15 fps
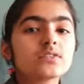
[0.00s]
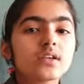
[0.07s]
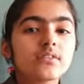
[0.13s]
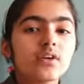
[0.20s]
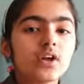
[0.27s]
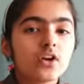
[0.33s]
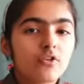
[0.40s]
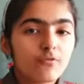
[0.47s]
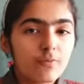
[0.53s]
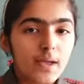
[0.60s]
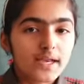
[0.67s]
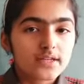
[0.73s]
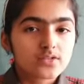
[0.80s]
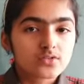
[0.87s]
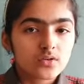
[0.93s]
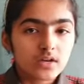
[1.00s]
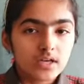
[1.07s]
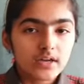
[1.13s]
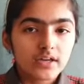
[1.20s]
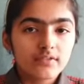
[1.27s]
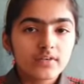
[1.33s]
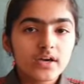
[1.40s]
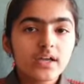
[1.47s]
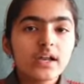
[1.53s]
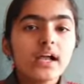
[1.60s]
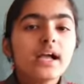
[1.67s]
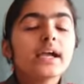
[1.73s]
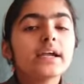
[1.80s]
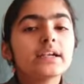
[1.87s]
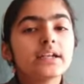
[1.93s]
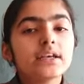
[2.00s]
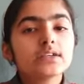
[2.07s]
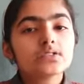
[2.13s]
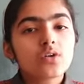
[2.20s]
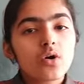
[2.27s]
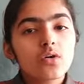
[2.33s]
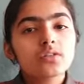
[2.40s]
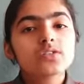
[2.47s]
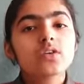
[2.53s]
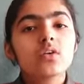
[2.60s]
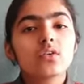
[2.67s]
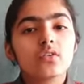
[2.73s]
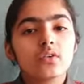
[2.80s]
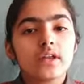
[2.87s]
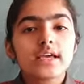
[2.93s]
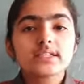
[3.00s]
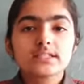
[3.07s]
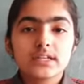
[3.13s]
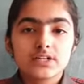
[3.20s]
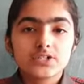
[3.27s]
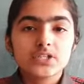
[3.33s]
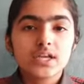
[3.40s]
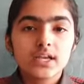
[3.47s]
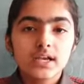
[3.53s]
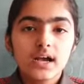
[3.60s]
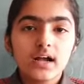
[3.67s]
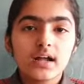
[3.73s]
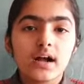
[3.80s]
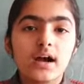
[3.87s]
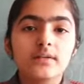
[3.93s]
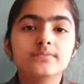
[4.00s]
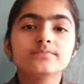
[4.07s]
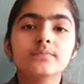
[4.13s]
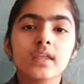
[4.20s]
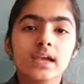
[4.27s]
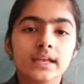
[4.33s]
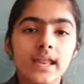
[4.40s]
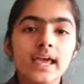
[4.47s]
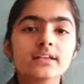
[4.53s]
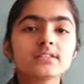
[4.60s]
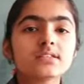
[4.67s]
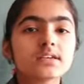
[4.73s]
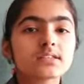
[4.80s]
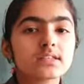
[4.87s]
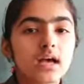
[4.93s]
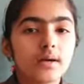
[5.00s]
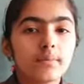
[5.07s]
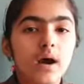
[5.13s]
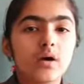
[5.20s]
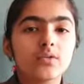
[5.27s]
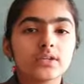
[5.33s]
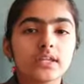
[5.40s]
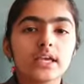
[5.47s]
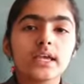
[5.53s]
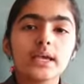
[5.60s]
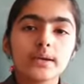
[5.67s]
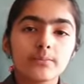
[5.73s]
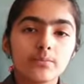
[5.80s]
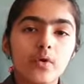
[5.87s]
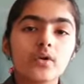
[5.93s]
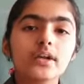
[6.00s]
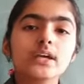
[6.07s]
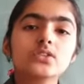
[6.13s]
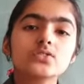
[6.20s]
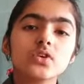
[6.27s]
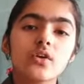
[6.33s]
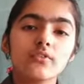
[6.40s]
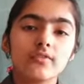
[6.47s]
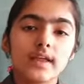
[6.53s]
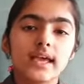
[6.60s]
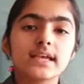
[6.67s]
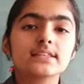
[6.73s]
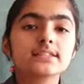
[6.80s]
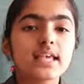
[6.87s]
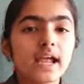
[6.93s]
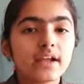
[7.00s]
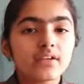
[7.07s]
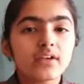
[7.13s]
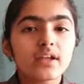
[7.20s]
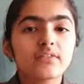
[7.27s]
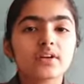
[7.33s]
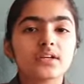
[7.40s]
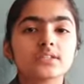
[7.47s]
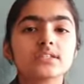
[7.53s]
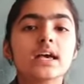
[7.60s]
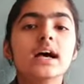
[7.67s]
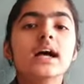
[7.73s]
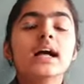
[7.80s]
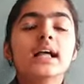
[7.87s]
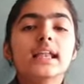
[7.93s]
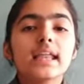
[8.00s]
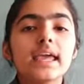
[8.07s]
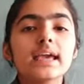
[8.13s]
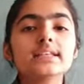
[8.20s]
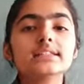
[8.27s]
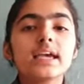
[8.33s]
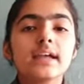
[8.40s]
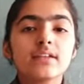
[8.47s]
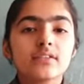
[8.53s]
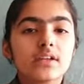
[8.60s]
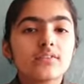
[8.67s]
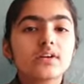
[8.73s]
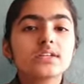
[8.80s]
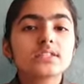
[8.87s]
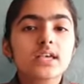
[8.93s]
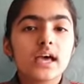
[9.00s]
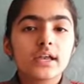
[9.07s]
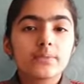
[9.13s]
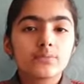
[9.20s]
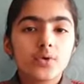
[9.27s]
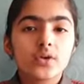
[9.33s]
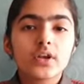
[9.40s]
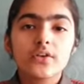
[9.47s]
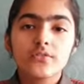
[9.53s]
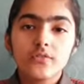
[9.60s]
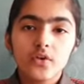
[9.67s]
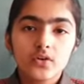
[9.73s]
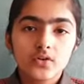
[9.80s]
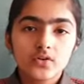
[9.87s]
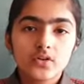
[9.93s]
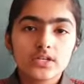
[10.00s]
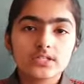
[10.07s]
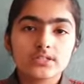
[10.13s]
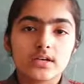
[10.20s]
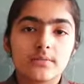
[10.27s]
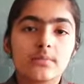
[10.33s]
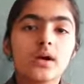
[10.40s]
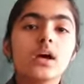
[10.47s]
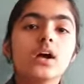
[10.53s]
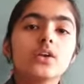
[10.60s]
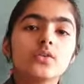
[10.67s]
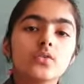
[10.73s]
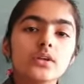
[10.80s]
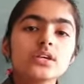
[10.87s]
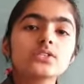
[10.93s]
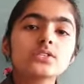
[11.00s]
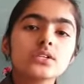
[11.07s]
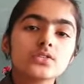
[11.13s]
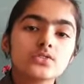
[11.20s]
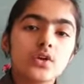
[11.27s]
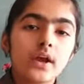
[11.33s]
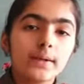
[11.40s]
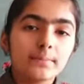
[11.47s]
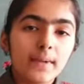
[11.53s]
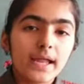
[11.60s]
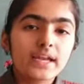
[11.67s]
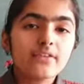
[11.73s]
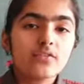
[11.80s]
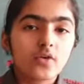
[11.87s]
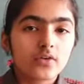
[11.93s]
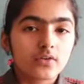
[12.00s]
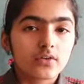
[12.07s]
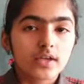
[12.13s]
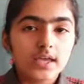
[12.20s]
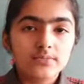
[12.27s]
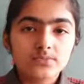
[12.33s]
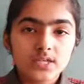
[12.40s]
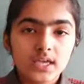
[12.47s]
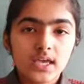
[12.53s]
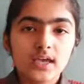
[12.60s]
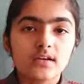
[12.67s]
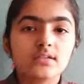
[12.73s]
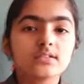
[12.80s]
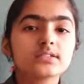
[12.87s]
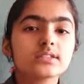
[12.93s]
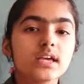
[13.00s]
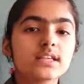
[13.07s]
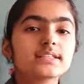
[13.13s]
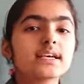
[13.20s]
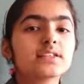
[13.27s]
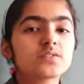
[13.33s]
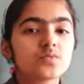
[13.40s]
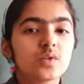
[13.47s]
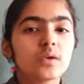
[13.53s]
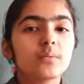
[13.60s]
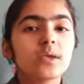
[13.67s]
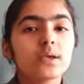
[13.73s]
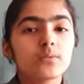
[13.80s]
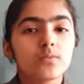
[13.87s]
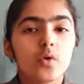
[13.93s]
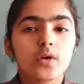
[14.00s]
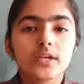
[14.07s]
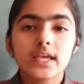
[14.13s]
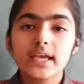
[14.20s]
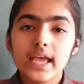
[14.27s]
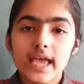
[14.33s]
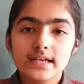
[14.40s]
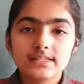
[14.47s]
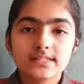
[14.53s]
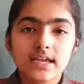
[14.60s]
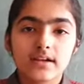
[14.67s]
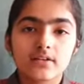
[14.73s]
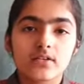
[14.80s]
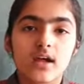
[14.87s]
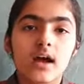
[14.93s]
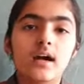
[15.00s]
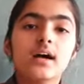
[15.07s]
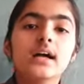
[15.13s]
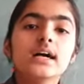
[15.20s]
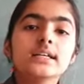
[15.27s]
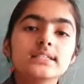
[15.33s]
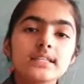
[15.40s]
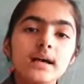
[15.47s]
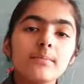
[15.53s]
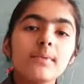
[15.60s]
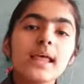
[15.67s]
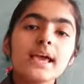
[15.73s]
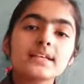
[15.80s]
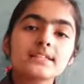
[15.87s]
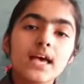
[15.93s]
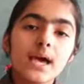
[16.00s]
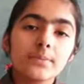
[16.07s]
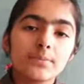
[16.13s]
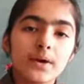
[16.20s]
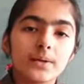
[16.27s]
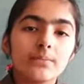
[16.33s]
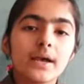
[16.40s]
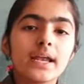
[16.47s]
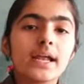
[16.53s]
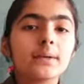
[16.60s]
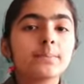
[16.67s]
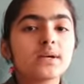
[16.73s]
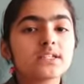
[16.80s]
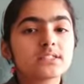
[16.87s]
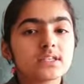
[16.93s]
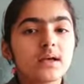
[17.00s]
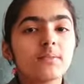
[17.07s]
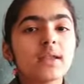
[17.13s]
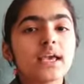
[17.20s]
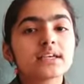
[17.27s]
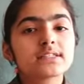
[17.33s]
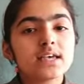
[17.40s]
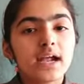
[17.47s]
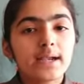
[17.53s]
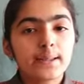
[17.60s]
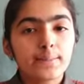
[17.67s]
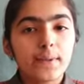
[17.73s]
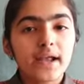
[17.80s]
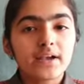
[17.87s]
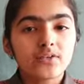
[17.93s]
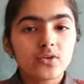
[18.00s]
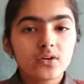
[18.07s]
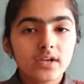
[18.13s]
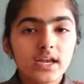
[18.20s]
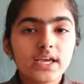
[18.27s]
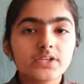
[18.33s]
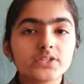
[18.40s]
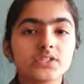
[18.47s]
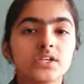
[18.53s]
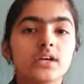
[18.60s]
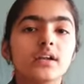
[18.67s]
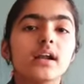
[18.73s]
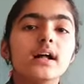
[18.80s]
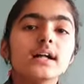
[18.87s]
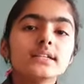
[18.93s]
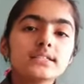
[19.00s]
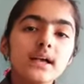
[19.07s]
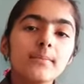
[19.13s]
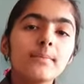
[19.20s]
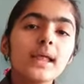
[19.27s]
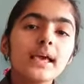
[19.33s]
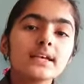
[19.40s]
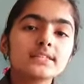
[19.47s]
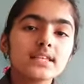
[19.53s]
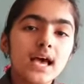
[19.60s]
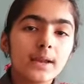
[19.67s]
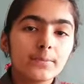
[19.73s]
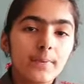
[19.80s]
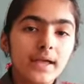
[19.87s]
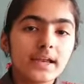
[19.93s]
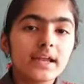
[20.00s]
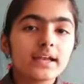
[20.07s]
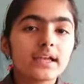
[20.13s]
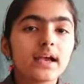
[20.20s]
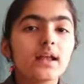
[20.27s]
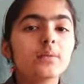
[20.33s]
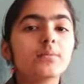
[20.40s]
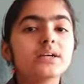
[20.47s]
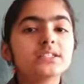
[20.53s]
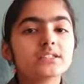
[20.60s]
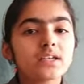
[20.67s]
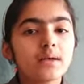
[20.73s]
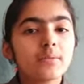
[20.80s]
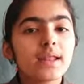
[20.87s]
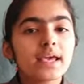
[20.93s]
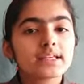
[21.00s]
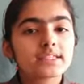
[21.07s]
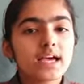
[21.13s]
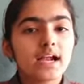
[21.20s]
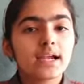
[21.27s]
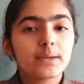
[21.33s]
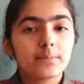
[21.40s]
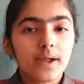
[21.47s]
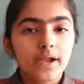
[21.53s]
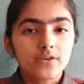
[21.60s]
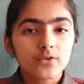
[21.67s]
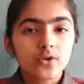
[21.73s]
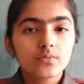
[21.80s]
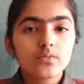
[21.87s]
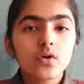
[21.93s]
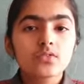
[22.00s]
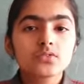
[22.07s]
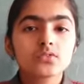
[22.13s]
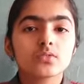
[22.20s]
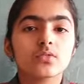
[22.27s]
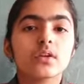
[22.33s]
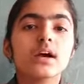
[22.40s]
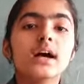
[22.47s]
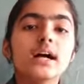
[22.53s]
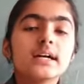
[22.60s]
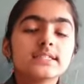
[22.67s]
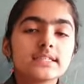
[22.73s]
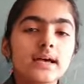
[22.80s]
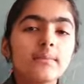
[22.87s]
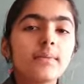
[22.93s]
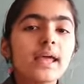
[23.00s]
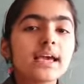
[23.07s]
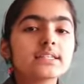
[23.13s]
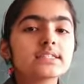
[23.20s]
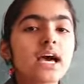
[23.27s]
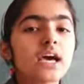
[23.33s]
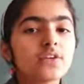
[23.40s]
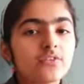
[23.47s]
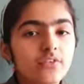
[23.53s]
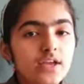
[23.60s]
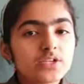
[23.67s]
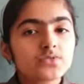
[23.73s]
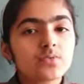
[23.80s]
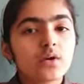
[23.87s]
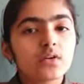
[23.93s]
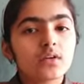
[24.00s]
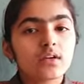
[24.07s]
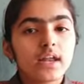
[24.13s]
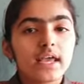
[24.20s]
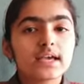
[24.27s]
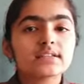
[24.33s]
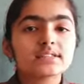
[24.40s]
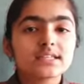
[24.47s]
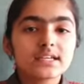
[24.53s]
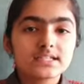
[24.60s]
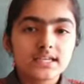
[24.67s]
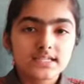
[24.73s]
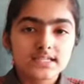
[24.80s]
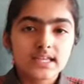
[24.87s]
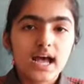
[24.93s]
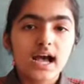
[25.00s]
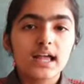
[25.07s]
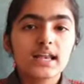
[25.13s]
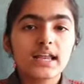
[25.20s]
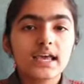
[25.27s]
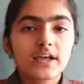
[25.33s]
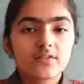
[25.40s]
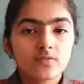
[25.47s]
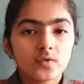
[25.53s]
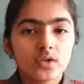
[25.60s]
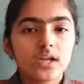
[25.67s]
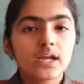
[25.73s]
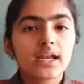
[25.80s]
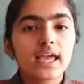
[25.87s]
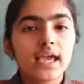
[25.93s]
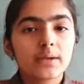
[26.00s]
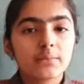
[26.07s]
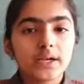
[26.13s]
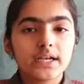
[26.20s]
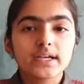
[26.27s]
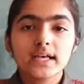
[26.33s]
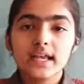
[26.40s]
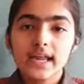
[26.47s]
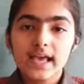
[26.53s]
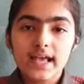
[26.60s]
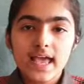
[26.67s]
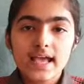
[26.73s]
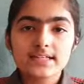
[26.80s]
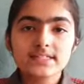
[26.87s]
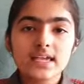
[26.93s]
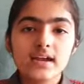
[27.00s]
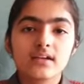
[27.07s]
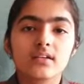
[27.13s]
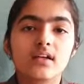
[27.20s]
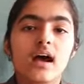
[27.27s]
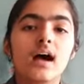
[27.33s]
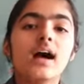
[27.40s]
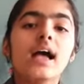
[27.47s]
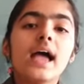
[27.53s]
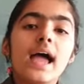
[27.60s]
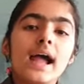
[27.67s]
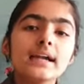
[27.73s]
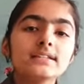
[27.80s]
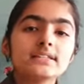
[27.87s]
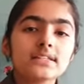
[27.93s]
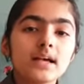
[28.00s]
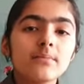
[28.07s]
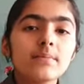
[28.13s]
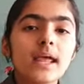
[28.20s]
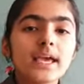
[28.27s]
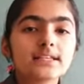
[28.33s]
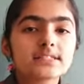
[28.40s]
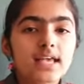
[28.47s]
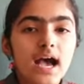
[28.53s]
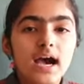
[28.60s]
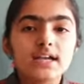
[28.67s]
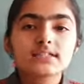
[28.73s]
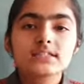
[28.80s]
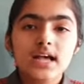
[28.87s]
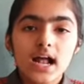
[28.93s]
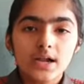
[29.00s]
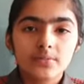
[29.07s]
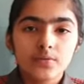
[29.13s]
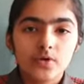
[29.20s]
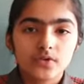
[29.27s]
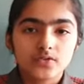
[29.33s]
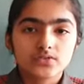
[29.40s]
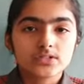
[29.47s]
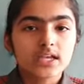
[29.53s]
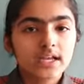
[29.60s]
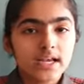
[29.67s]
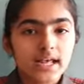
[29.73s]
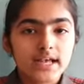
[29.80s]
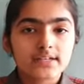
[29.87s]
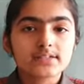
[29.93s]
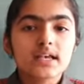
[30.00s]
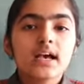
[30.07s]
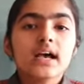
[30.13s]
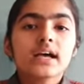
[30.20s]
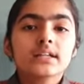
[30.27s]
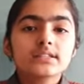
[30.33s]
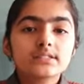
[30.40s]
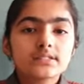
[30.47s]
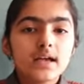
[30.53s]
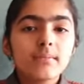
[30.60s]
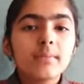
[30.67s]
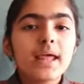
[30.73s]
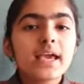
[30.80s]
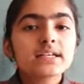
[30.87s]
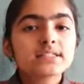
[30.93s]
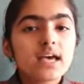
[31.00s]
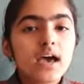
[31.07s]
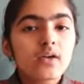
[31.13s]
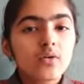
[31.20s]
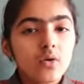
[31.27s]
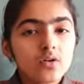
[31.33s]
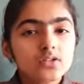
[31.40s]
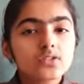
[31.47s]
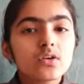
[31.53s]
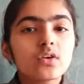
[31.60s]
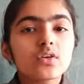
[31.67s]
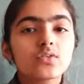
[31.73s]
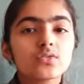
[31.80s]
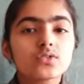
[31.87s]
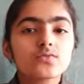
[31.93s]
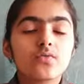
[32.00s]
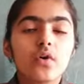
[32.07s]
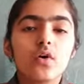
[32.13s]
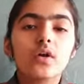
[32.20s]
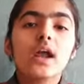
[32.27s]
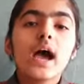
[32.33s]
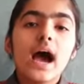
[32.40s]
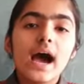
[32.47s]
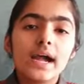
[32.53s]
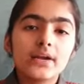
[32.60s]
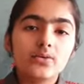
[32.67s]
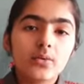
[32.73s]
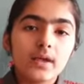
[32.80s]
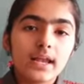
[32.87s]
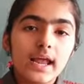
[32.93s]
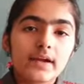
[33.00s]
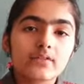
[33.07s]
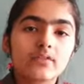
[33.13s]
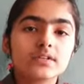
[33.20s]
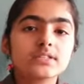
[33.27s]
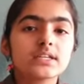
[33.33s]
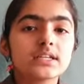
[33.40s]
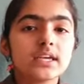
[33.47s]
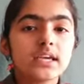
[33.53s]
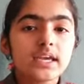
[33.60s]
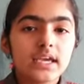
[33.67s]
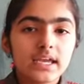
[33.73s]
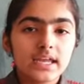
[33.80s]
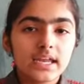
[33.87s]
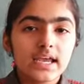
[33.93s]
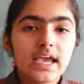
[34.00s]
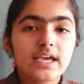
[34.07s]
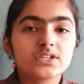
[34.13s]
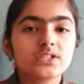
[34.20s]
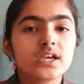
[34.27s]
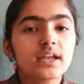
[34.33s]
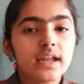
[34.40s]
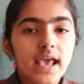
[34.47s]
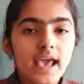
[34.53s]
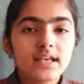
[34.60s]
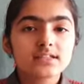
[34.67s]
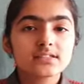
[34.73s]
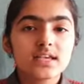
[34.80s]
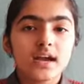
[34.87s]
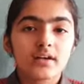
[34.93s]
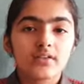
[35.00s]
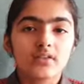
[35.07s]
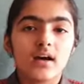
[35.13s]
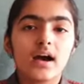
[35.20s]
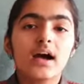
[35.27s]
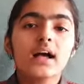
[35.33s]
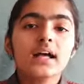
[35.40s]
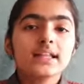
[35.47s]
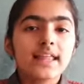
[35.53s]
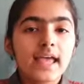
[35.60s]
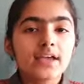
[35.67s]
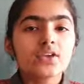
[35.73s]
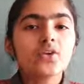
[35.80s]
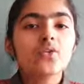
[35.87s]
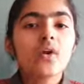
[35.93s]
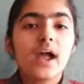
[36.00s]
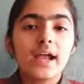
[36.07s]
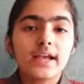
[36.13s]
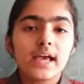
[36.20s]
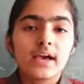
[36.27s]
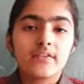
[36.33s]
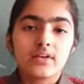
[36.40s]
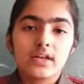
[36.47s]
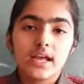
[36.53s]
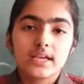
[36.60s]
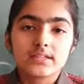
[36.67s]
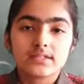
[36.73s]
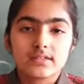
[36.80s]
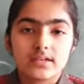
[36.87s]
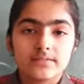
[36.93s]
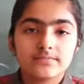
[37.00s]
river of Peninsular river. It is also known as Dakshin Ganga. Next is about the importance of lakes and rivers. Lakes and rivers are important for tourism. Tourists enjoy many water games here, such as swimming, boating, etc. Some lakes are permanent, but some lakes are depend on glacier. Some lakes are perennial, but some lakes are depend on monsoon. Some lakes are freshwater lakes, such as Dal Lake, Buller Lake, Bhintar Lake, etc. And some lakes are salt-producing lakes. Some lakes are also used for hydroelectricity, irrigation, etc. Thank you and have a nice day.